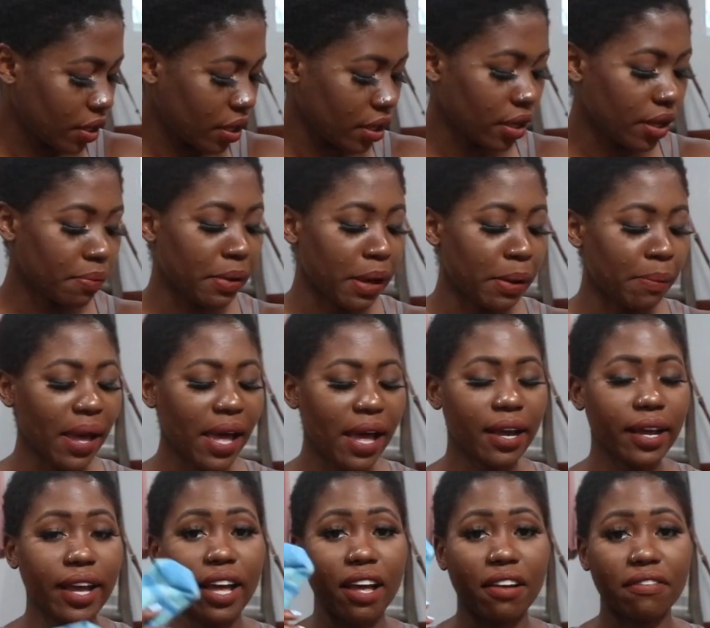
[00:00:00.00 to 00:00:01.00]
in my
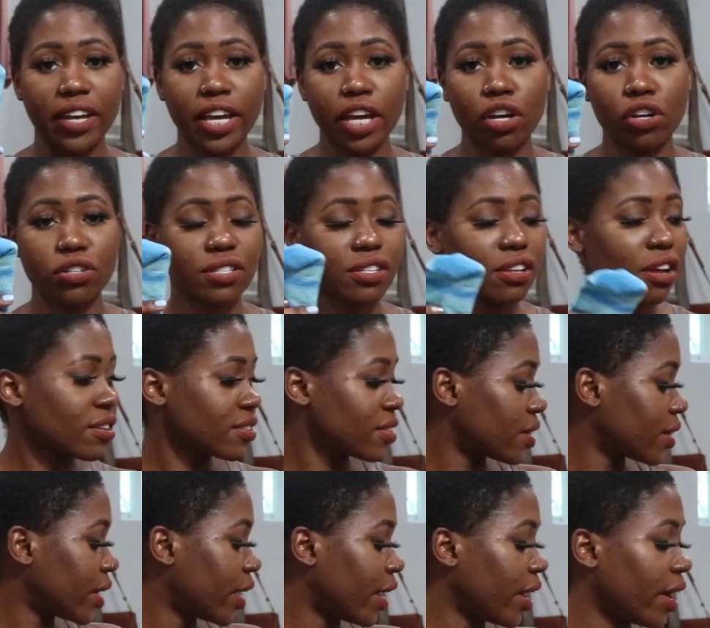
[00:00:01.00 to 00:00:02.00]
bag. I have ankle socks
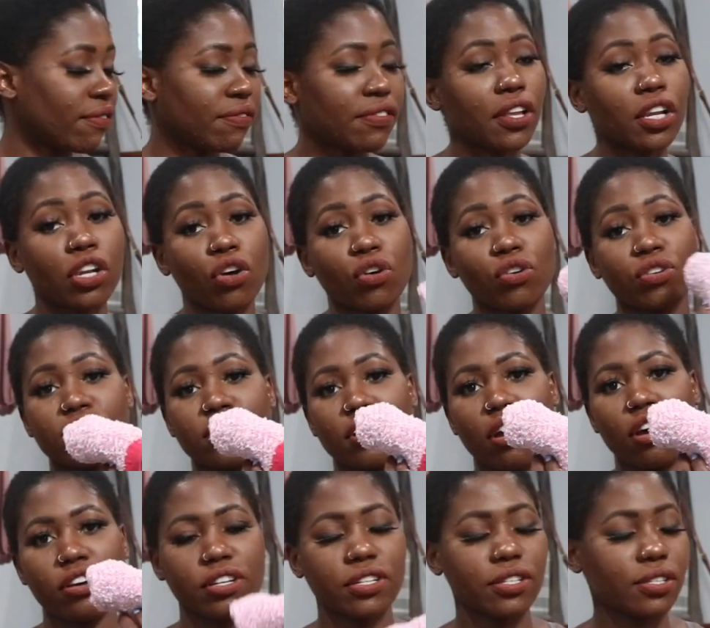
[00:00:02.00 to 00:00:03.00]
and then I have the long
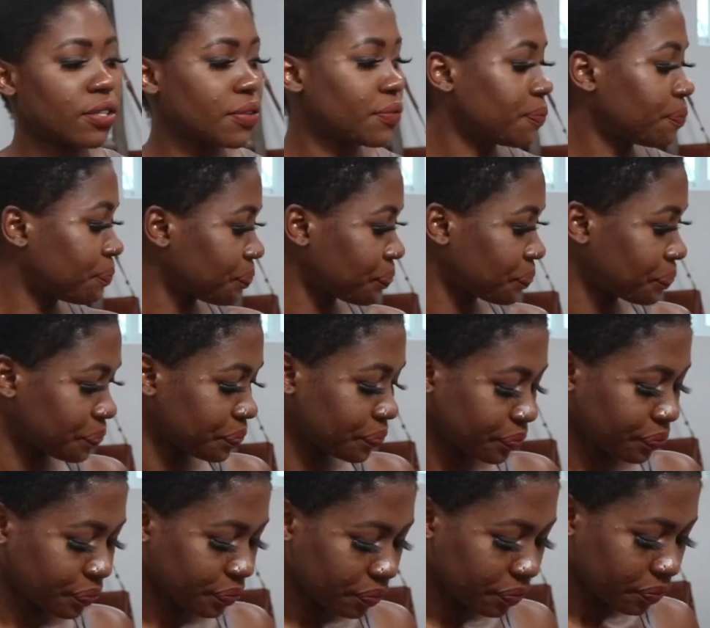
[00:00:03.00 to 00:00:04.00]
socks.
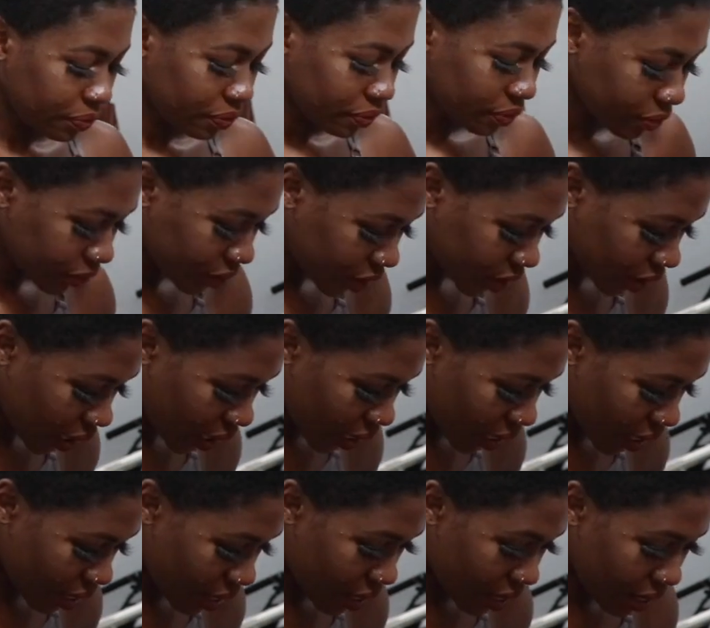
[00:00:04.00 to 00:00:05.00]

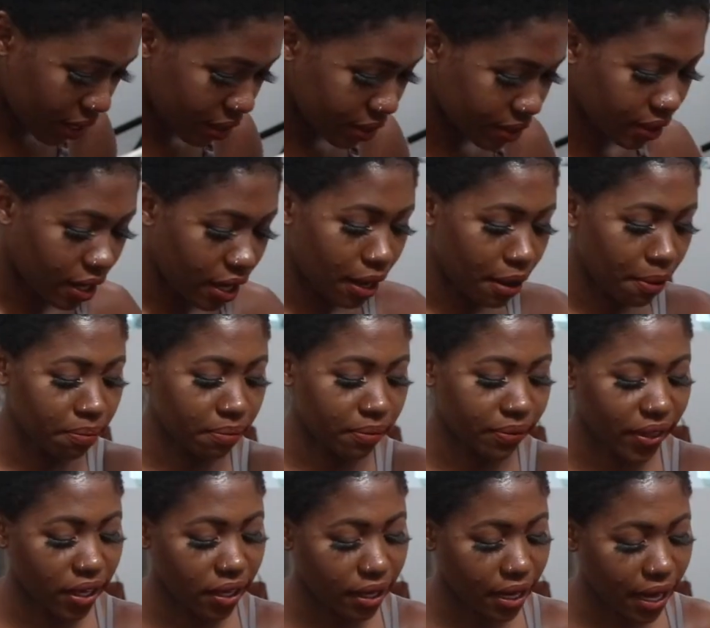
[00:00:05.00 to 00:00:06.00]
And
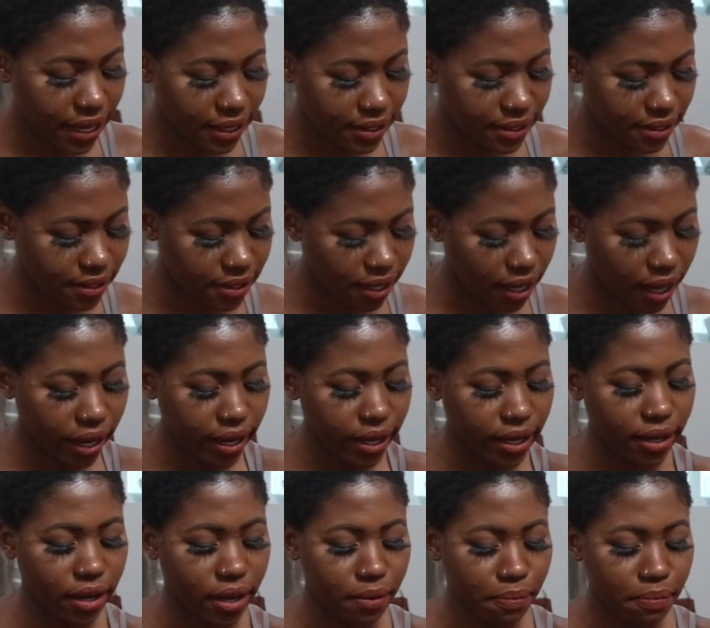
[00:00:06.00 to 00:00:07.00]
the last
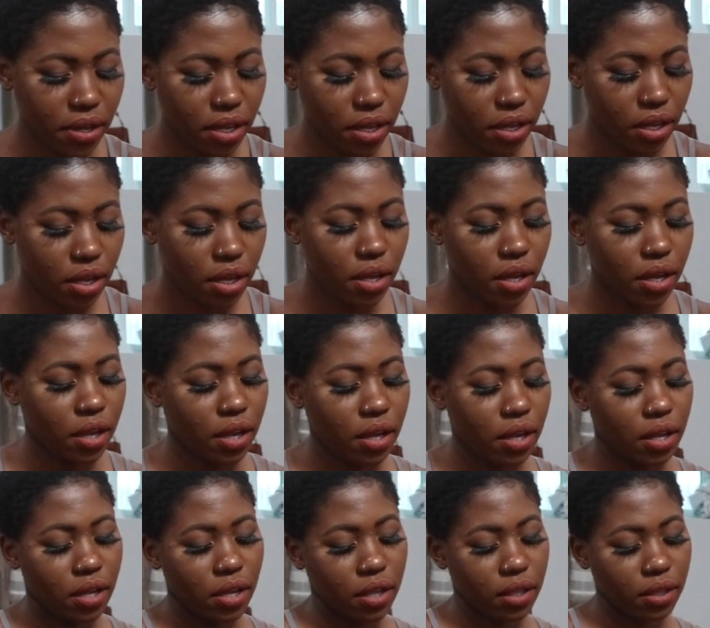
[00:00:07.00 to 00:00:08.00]
item
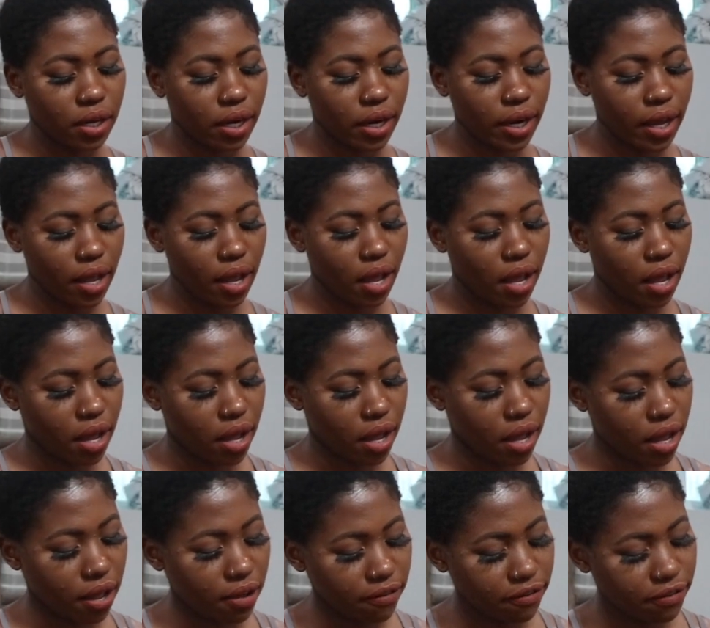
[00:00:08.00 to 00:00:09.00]
that I
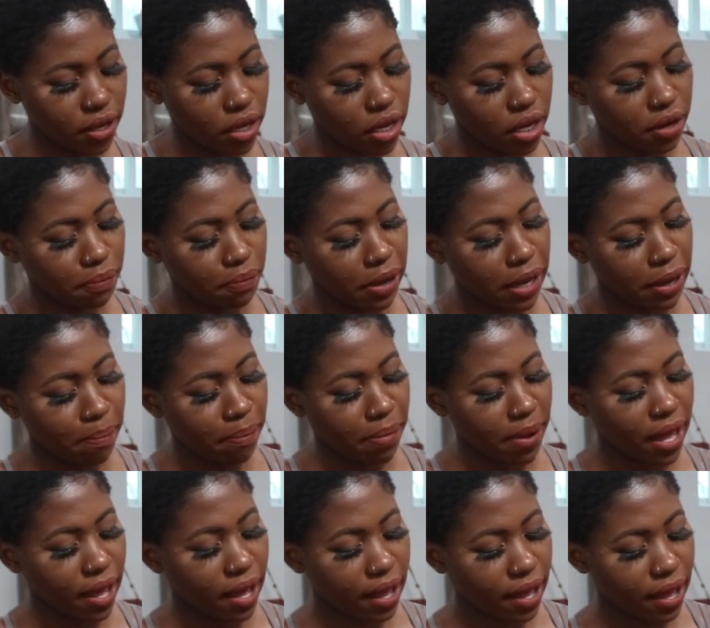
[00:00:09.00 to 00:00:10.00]
have in my
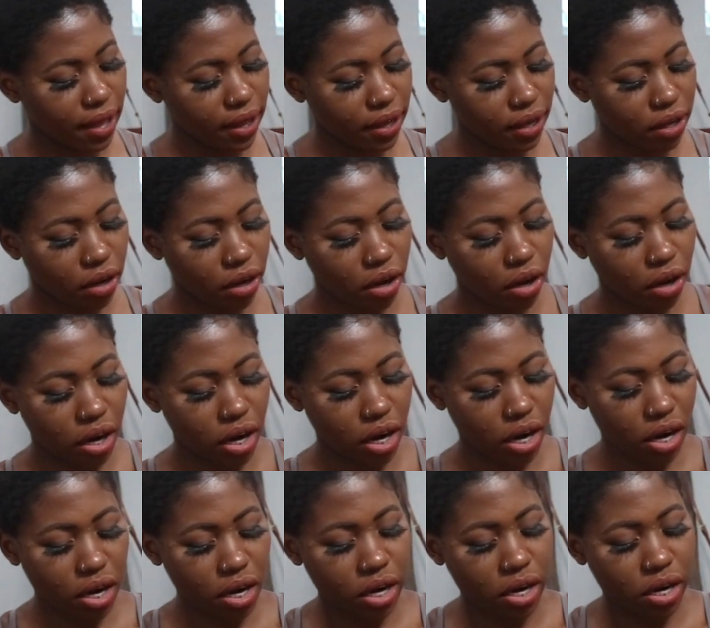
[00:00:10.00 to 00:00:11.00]
bag
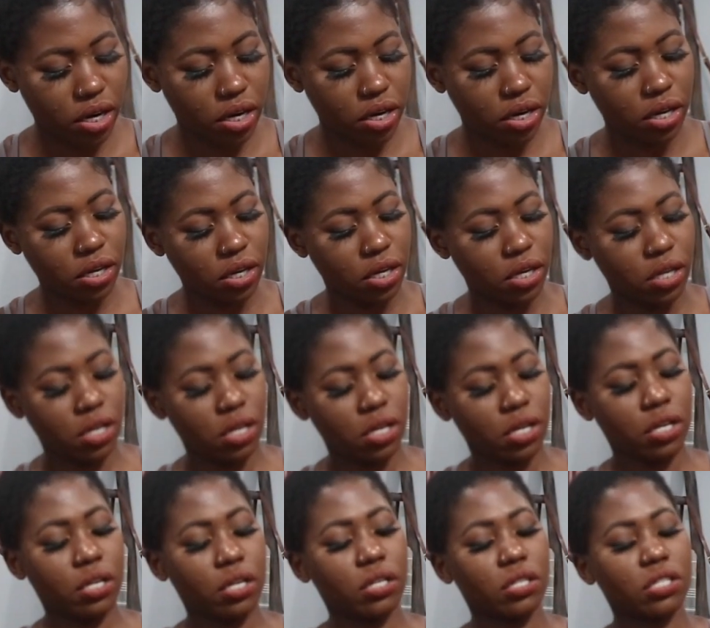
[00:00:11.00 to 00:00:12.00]
are
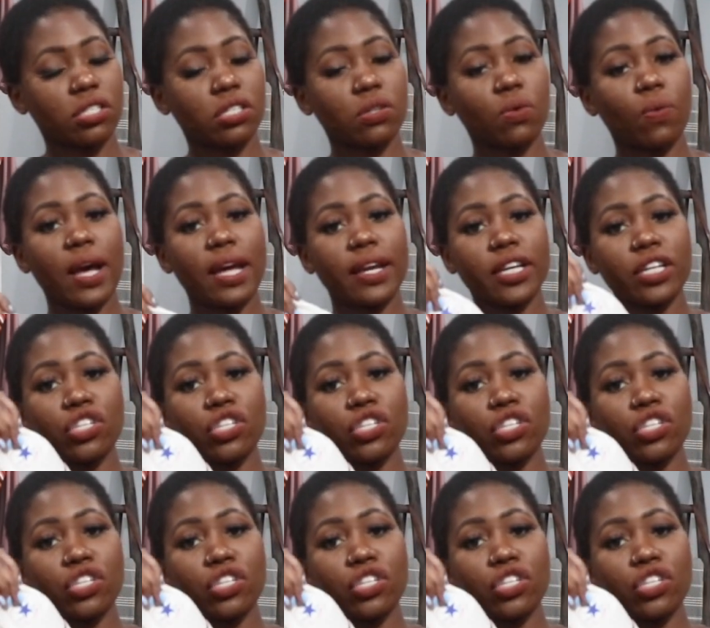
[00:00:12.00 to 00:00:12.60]
squatting